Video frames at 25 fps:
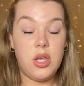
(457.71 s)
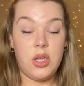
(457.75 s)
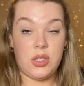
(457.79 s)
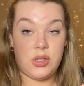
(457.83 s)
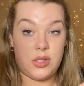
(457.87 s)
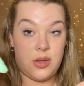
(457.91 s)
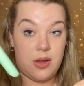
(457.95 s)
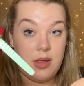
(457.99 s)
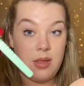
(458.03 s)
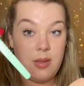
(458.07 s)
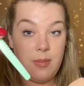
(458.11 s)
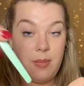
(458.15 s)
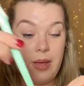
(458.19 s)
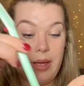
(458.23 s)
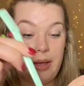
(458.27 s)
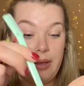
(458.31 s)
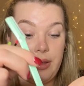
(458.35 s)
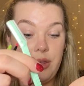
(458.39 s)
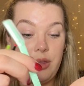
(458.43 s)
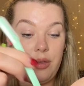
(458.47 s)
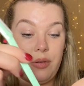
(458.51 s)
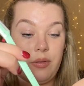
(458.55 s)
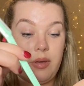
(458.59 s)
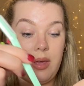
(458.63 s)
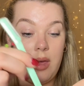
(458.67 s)
So in the
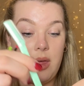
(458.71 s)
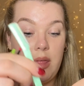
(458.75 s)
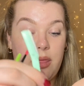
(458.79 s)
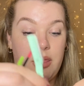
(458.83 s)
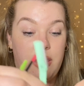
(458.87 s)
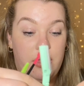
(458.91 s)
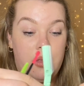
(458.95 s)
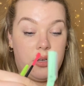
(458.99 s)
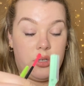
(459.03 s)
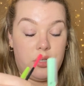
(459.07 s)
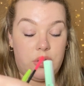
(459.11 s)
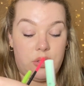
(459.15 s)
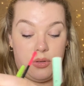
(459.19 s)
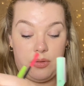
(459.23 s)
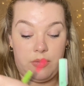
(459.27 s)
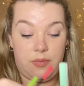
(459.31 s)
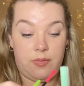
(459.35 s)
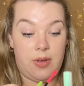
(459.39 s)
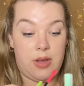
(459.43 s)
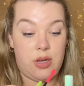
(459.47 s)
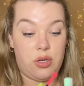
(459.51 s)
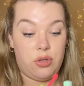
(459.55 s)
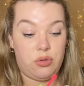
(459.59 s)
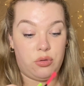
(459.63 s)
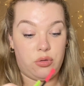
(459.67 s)
pack you get the
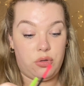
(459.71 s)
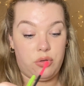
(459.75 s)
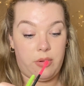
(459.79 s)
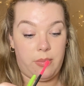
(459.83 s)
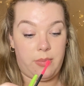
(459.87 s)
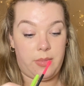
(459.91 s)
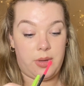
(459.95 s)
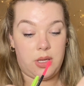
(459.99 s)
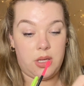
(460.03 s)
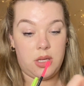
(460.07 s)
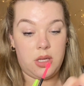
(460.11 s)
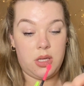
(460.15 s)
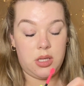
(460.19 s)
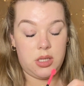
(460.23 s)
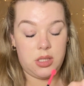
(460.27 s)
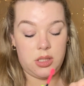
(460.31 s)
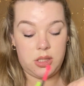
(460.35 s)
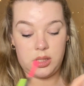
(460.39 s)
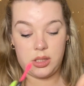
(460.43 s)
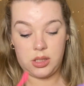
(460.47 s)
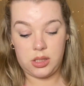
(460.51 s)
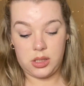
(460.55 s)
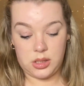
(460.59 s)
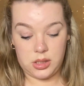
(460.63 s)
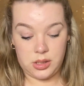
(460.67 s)
facial
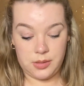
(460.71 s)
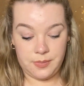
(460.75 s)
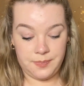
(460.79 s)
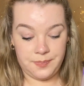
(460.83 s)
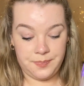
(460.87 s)
trimmers,